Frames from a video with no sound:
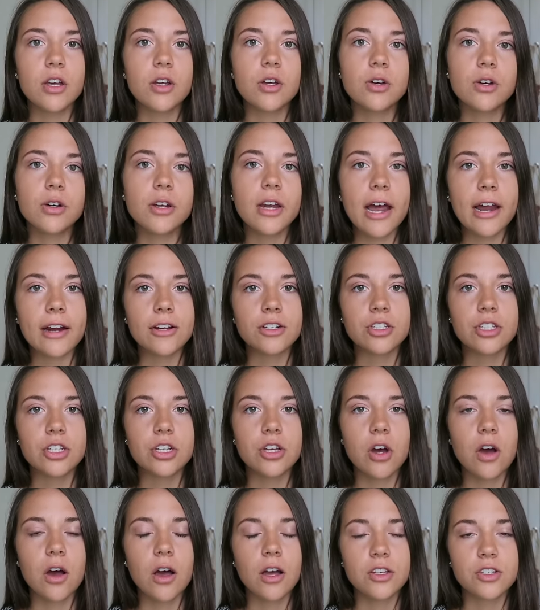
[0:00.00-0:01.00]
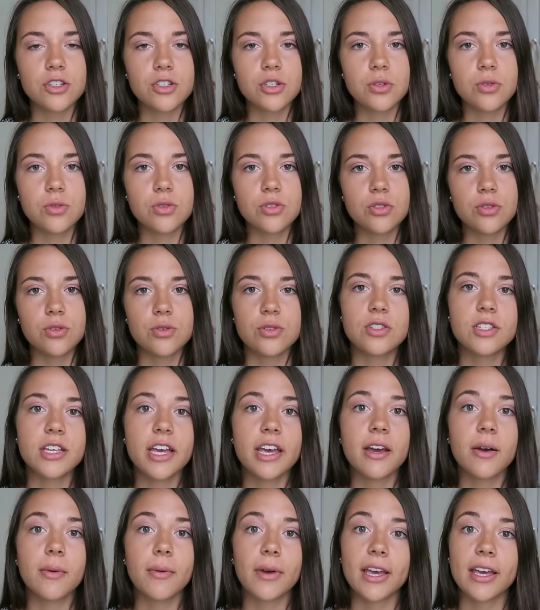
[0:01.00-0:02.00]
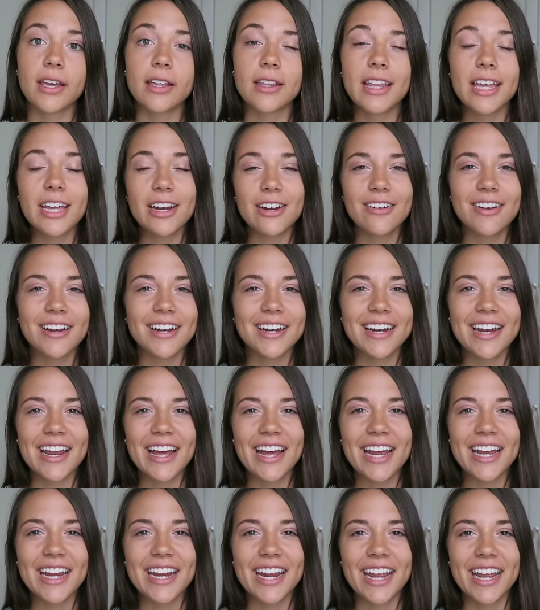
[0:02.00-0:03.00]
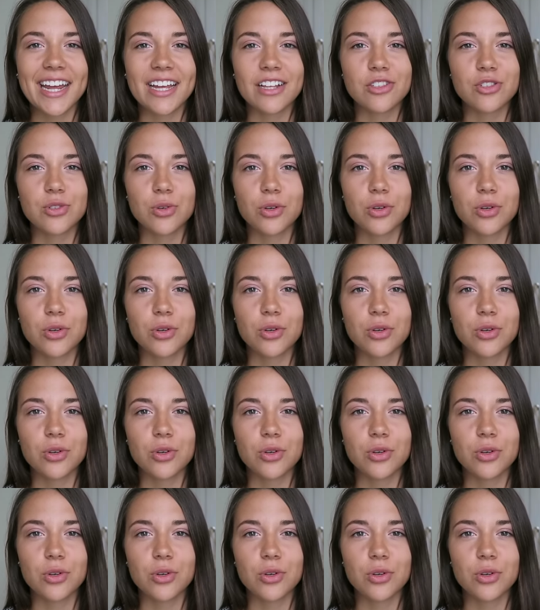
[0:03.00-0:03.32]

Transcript: could actually cause you to stay awake later at night and